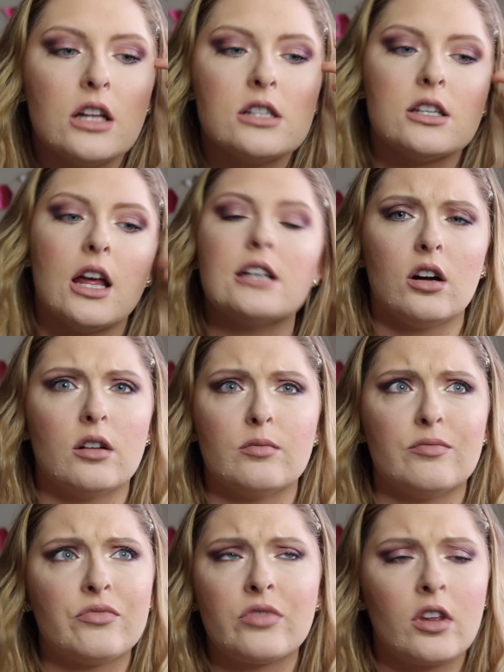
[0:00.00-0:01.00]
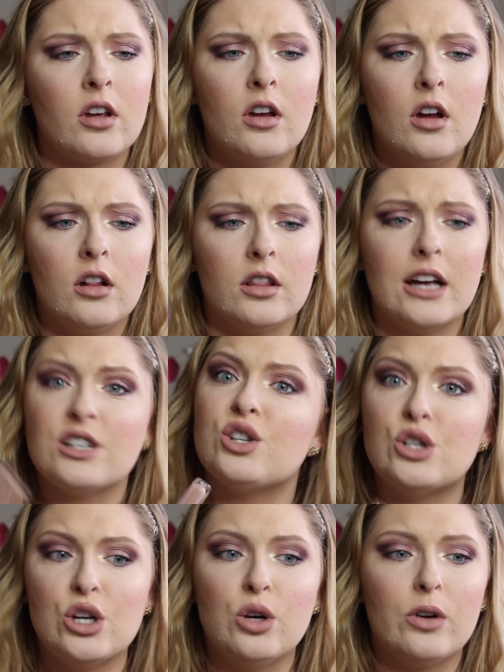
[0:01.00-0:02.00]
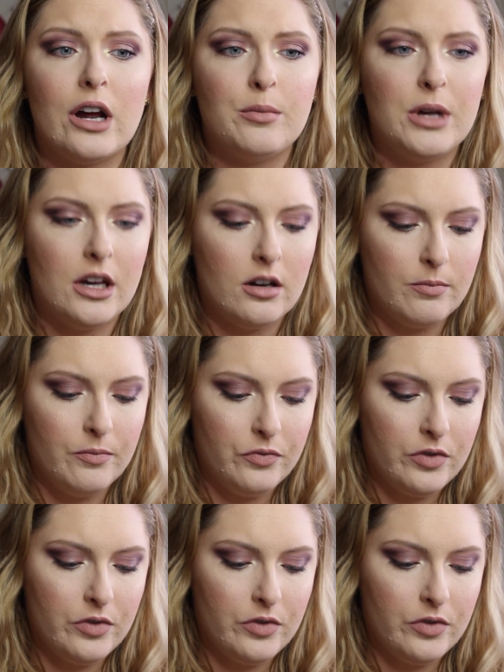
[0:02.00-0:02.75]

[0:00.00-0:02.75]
that's less nude, I mean.